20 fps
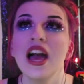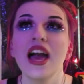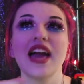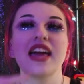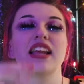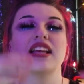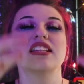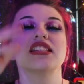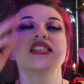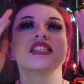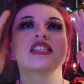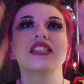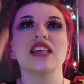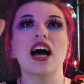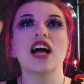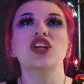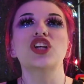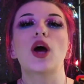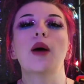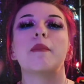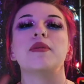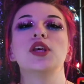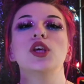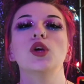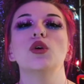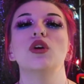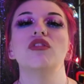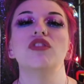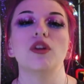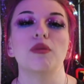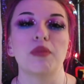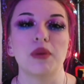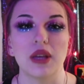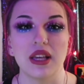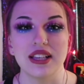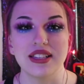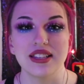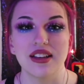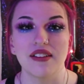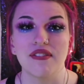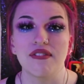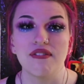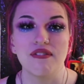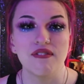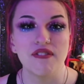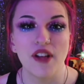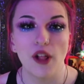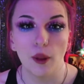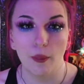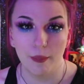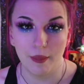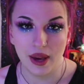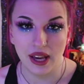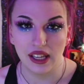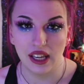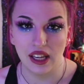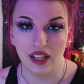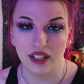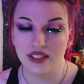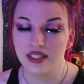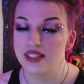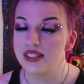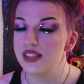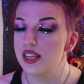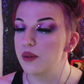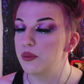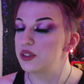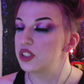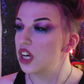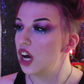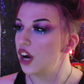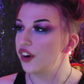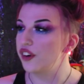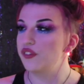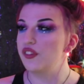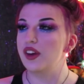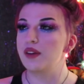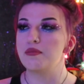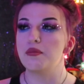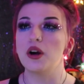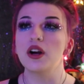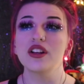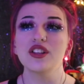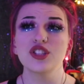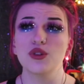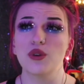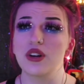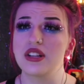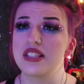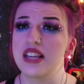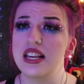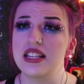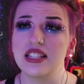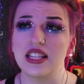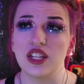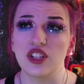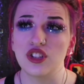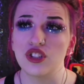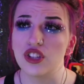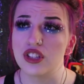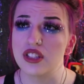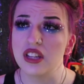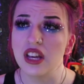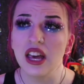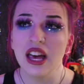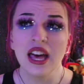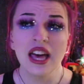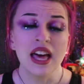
is such a beautiful piece of filmmaking and cinematography, and Martin Scorsese just